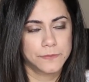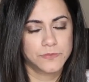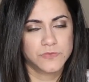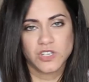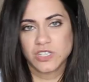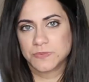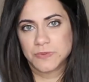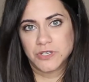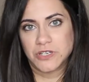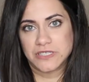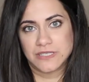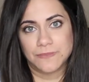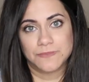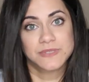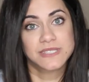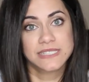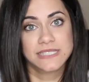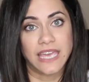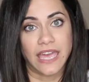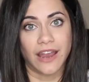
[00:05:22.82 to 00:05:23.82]
Just because I'm
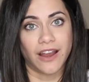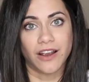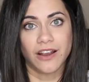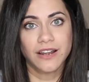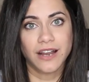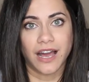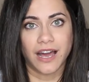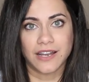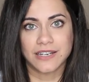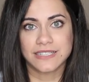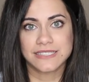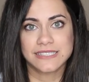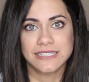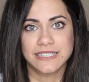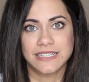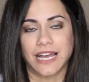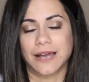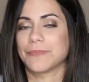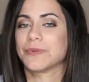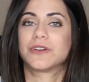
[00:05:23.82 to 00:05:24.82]
scared,
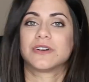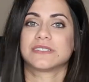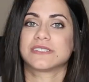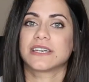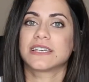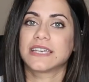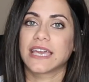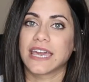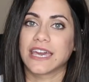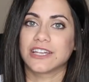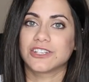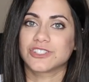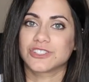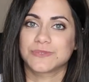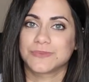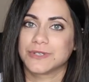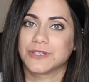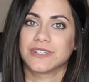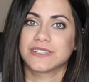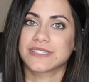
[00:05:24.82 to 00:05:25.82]
honestly, not because I can't,
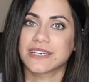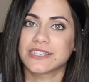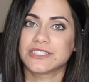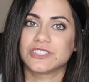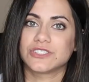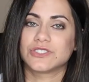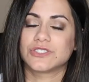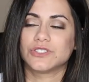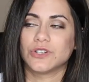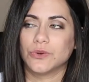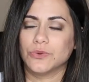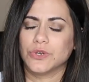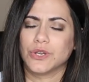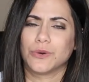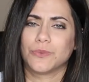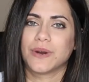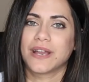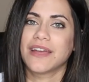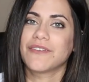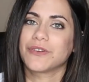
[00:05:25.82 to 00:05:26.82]
just because I just don't
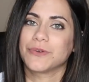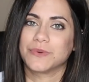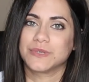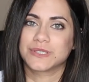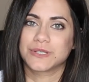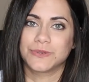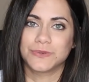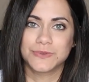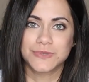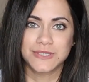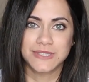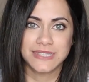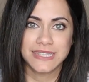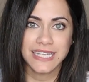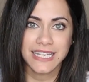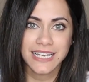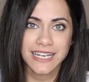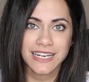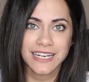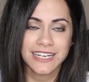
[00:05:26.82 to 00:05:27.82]
know what everyone's going to
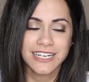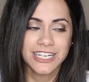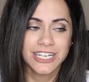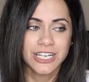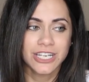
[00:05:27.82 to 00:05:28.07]
think.